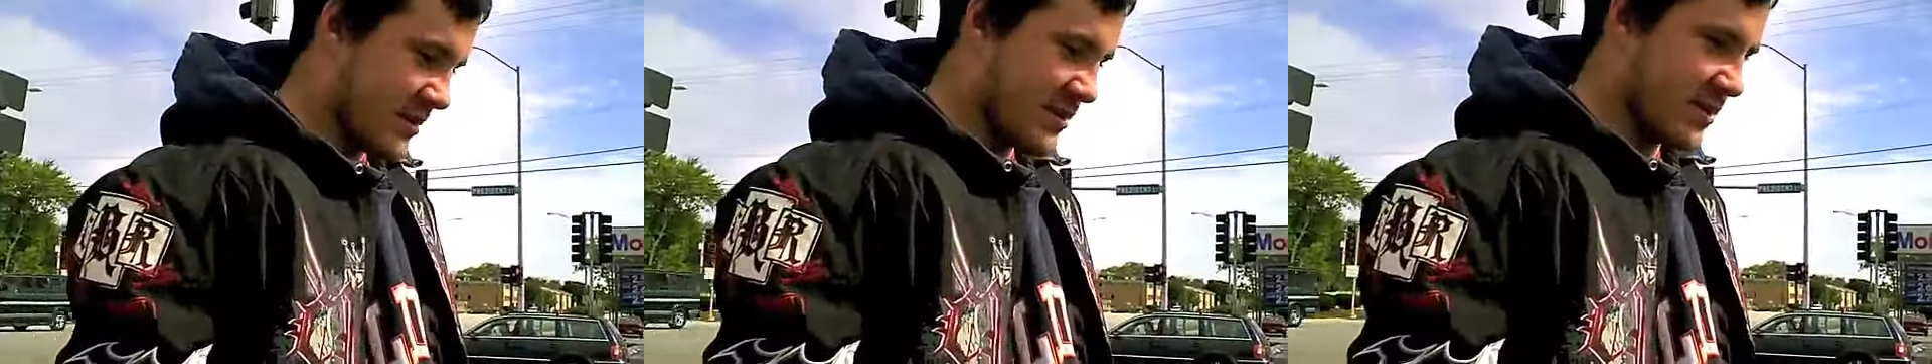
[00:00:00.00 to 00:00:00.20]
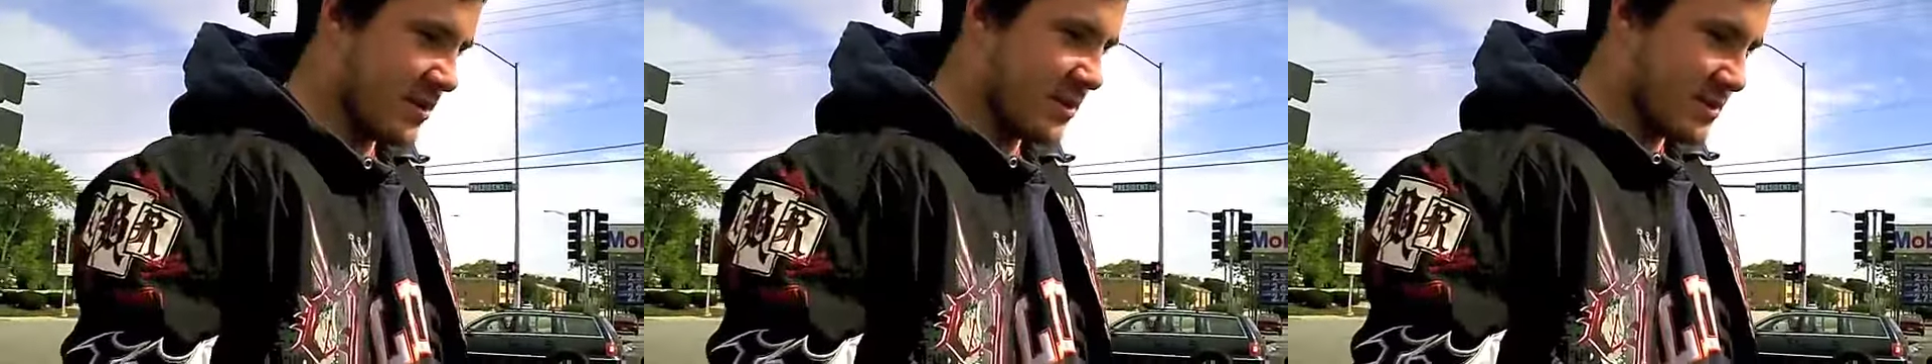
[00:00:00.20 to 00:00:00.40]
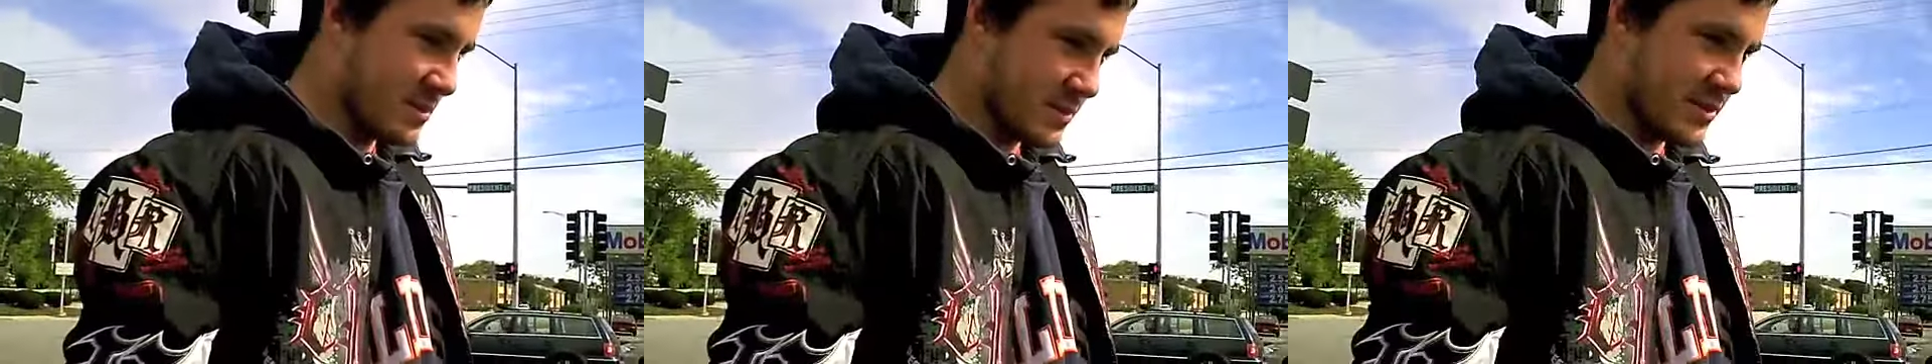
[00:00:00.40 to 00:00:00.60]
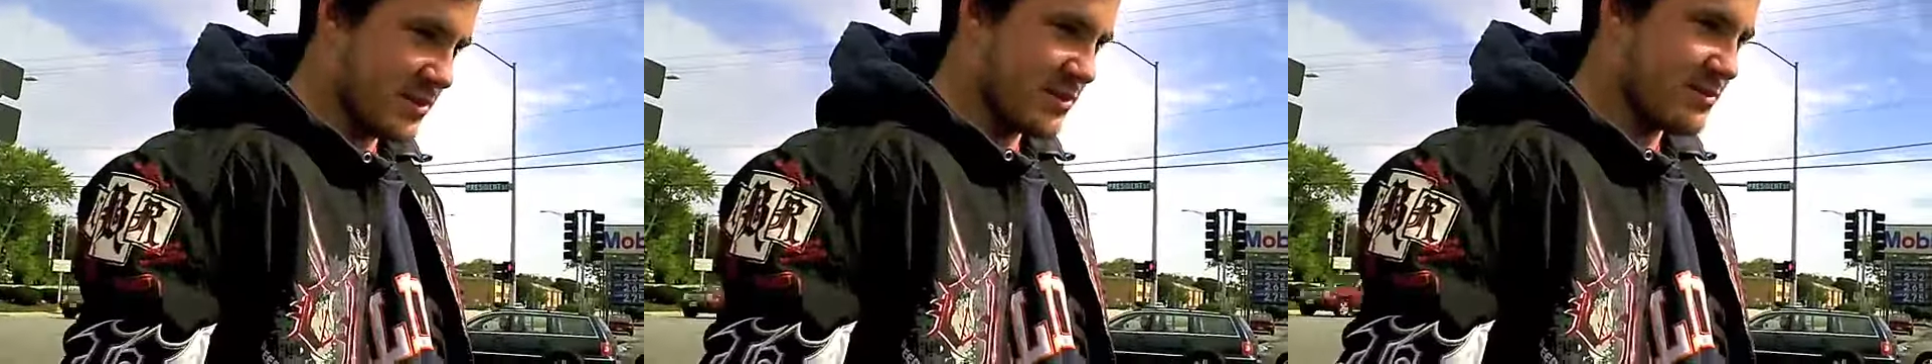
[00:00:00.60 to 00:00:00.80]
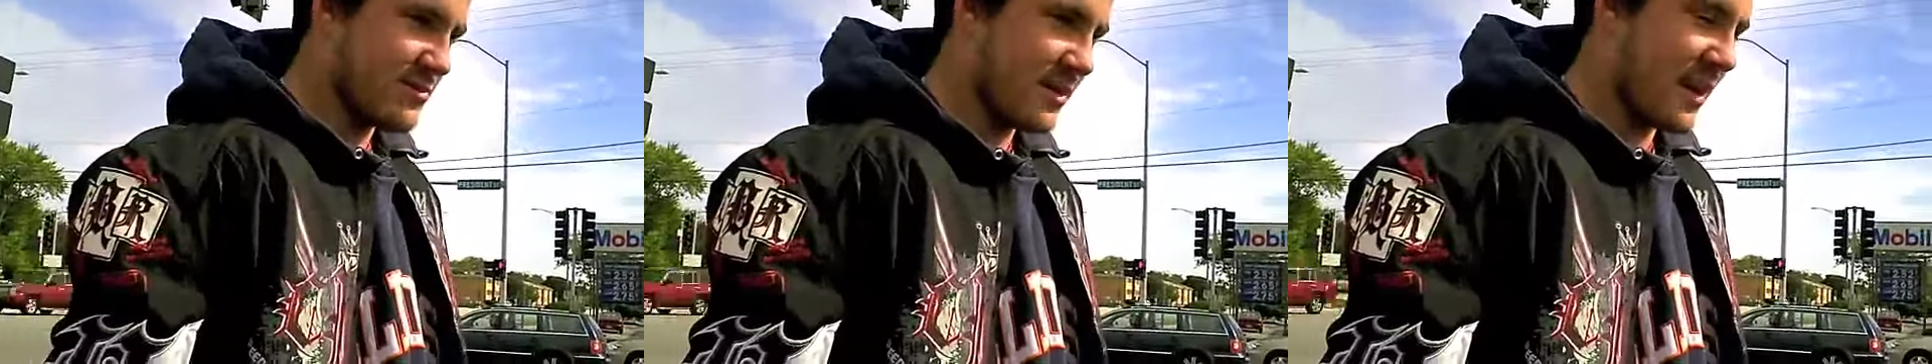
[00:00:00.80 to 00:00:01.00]
exhaust, which is
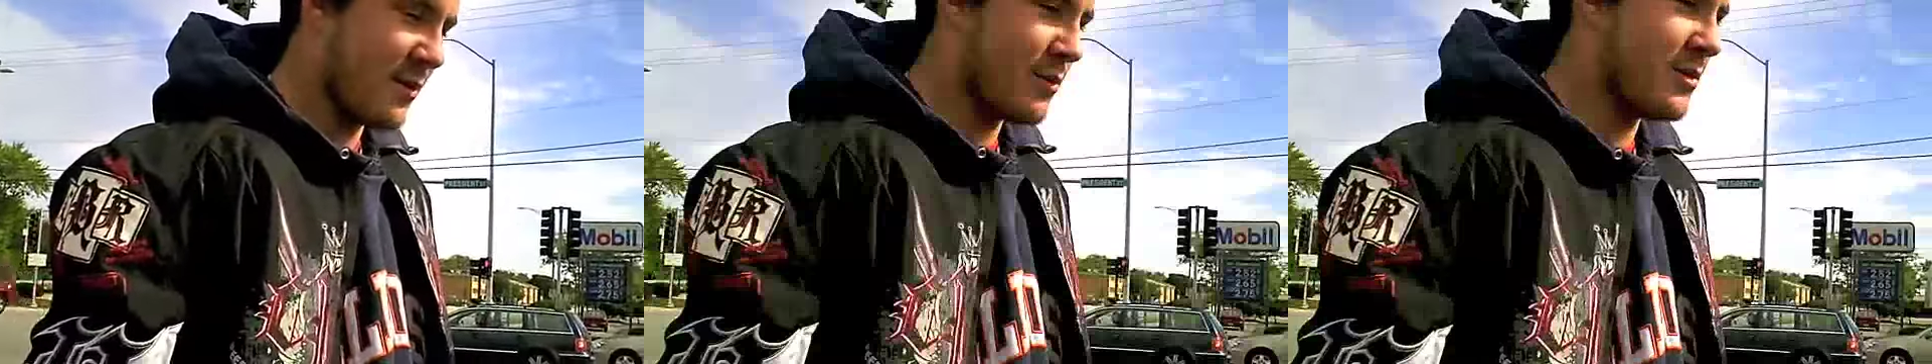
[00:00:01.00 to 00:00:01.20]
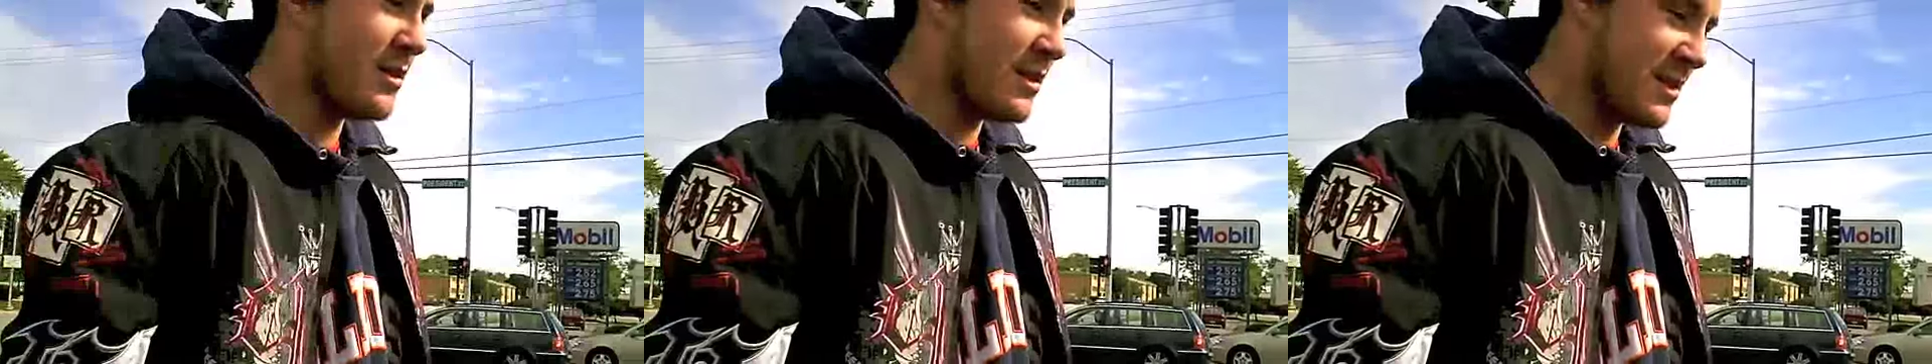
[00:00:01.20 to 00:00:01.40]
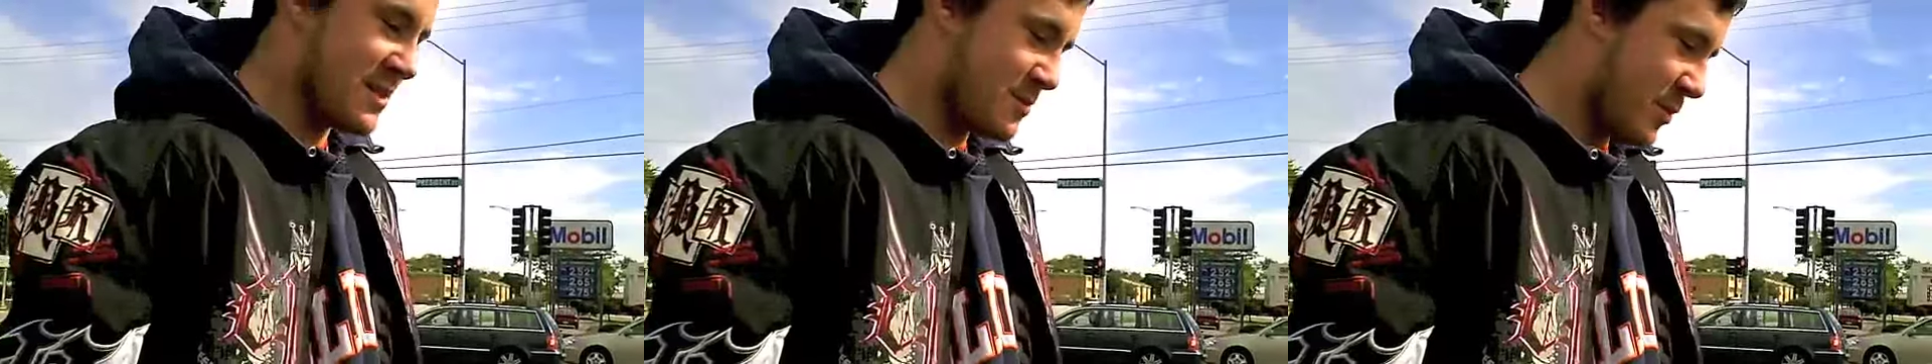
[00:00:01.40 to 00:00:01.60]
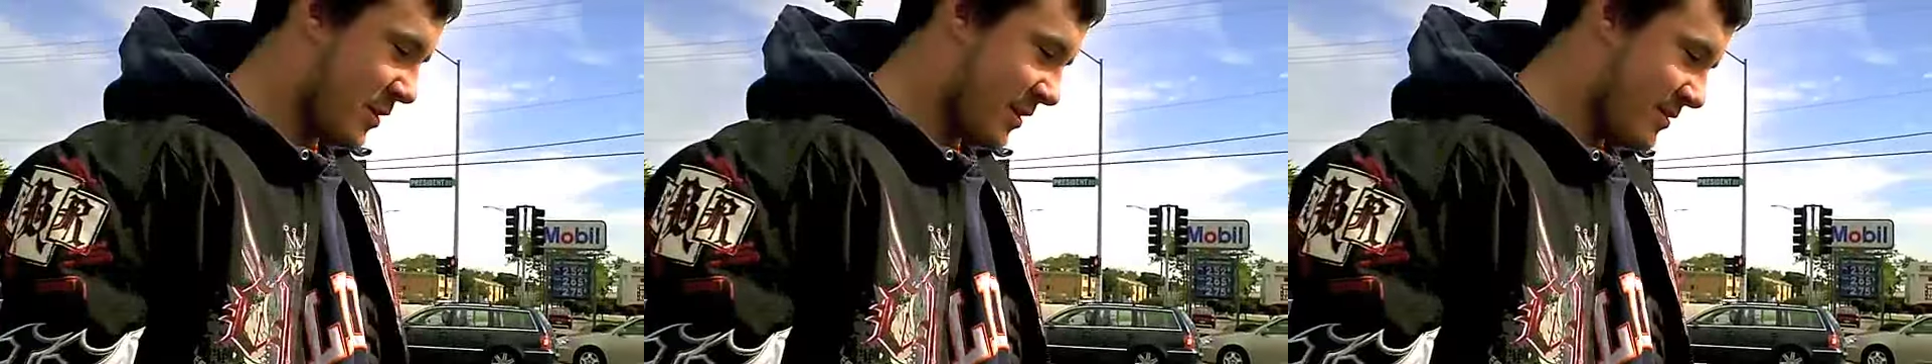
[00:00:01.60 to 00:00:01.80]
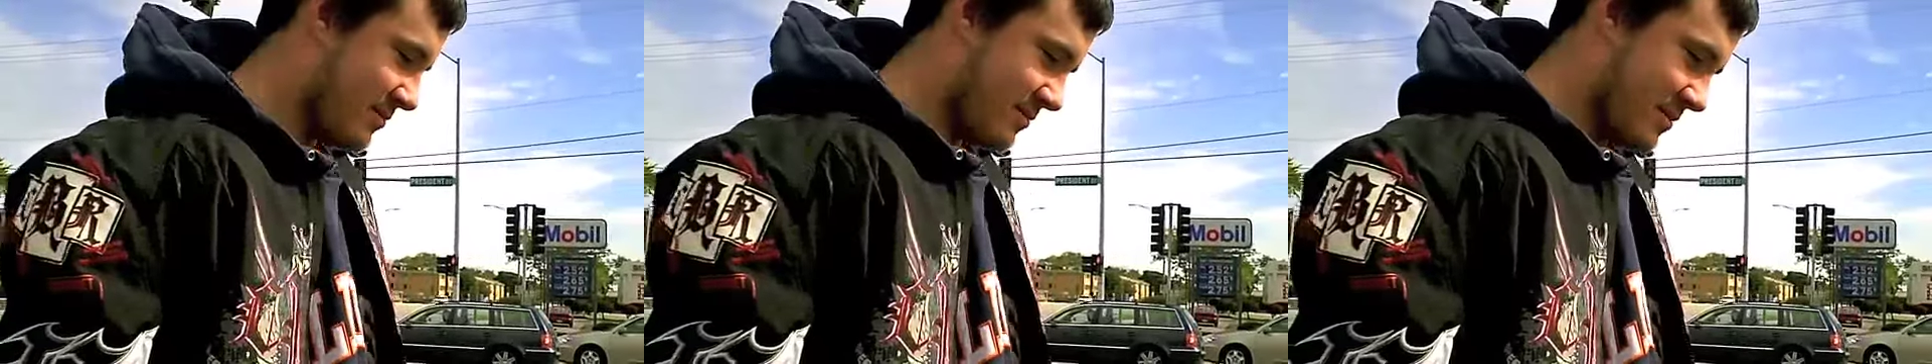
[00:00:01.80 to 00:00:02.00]
louder than his bike,
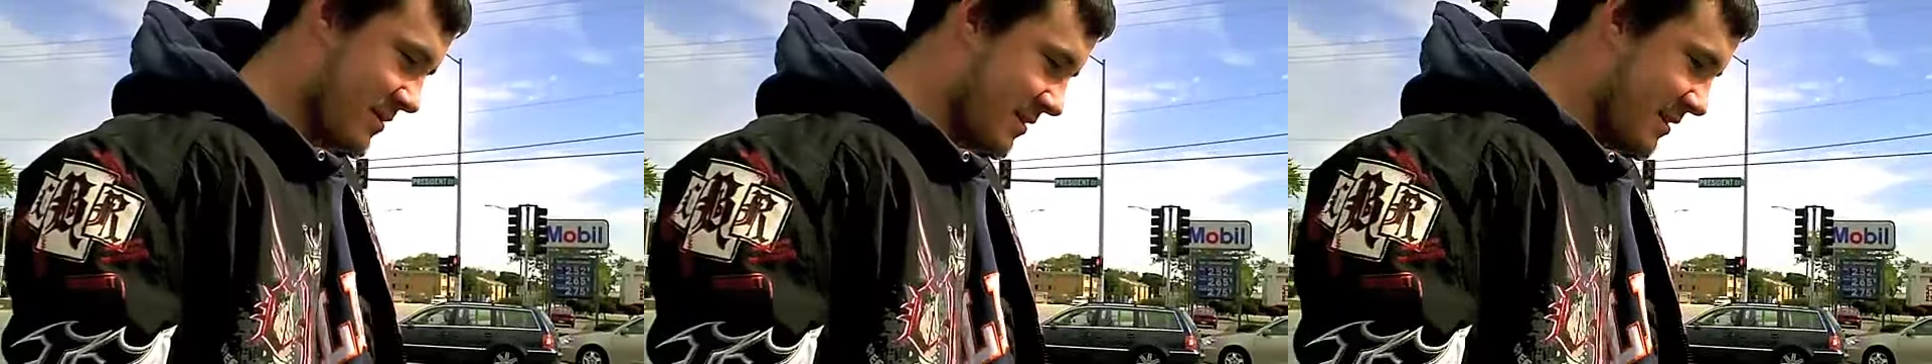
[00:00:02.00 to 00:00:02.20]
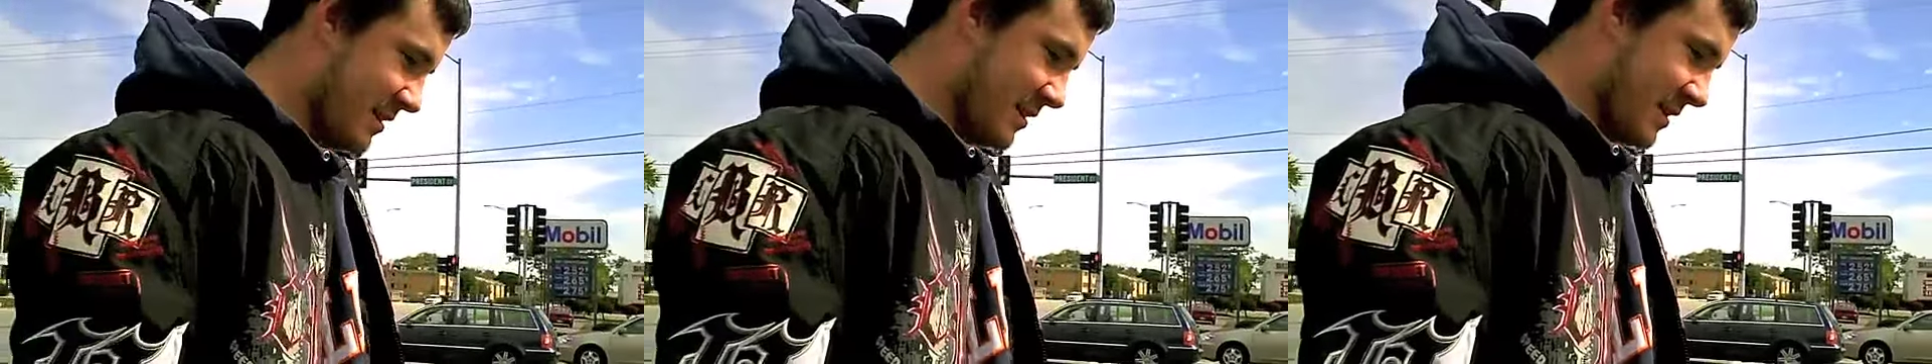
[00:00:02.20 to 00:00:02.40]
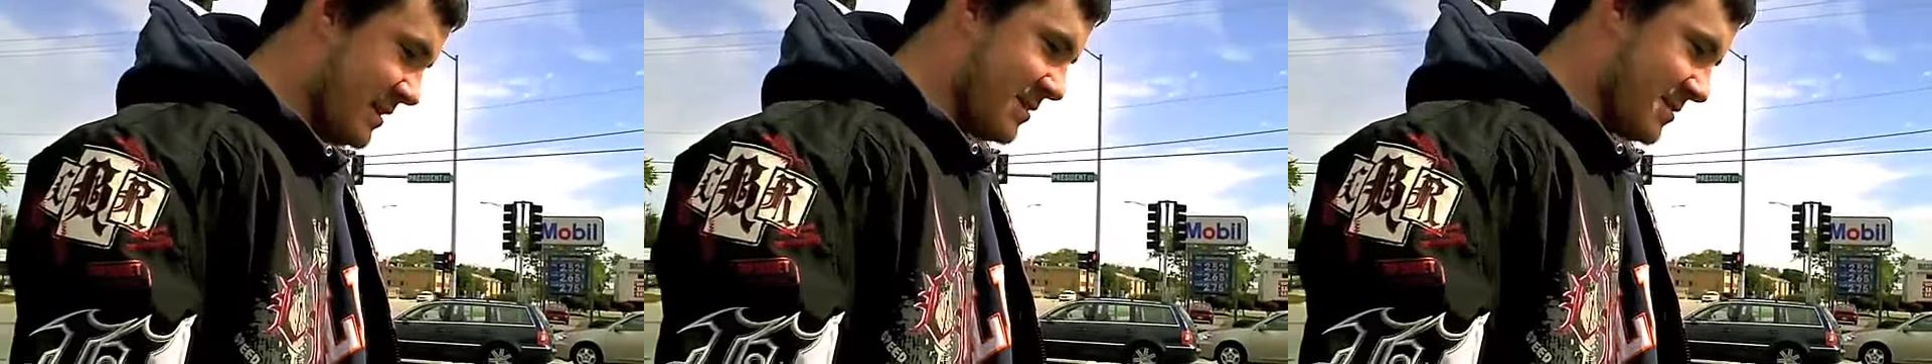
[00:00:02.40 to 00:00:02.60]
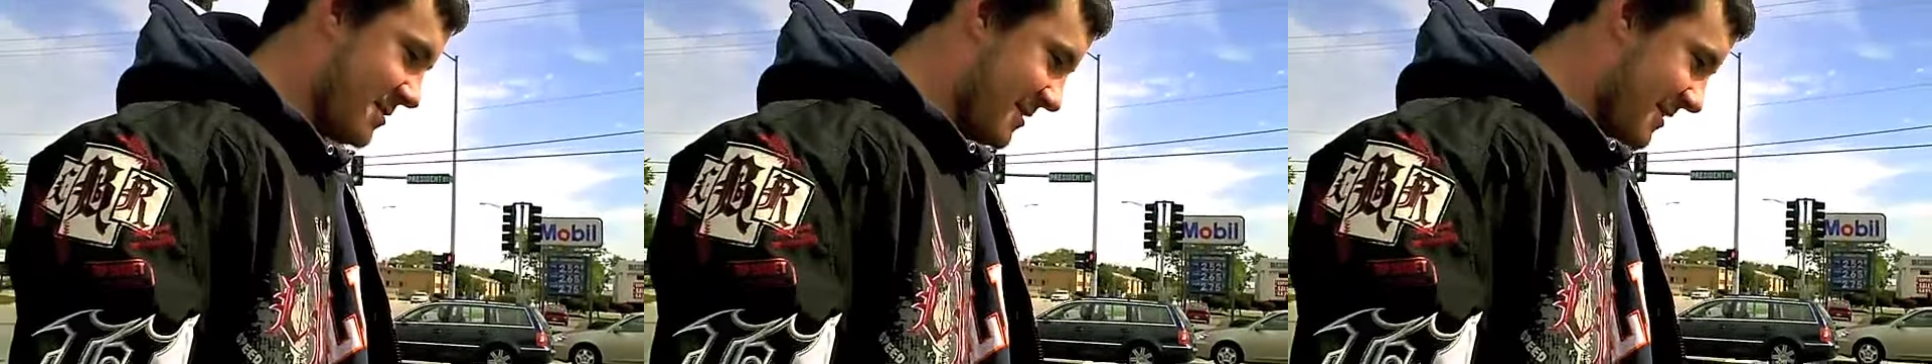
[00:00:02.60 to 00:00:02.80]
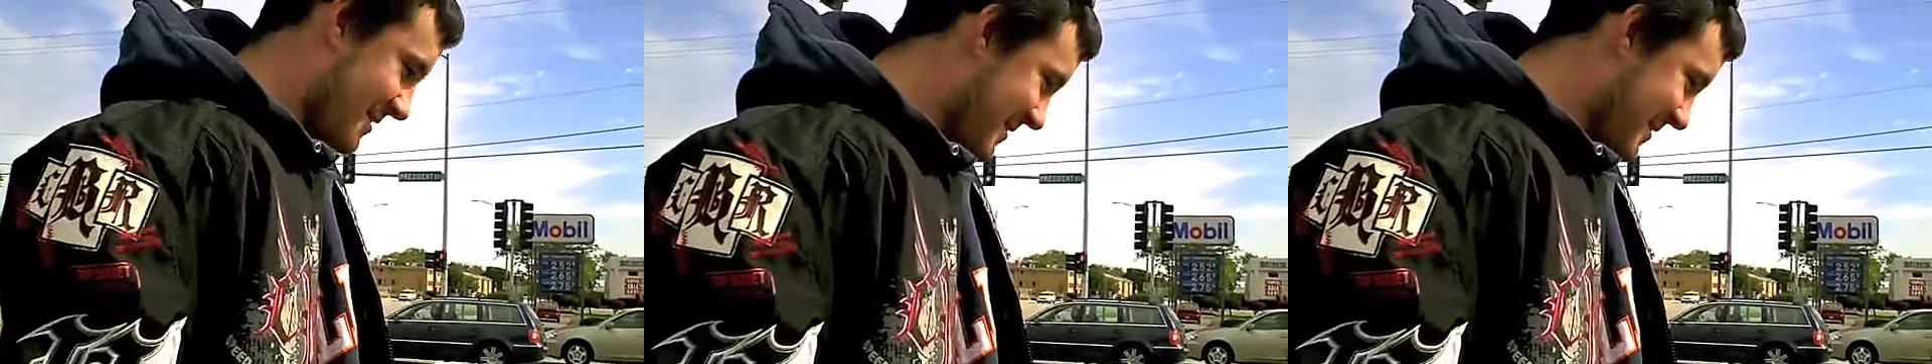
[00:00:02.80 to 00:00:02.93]
easily.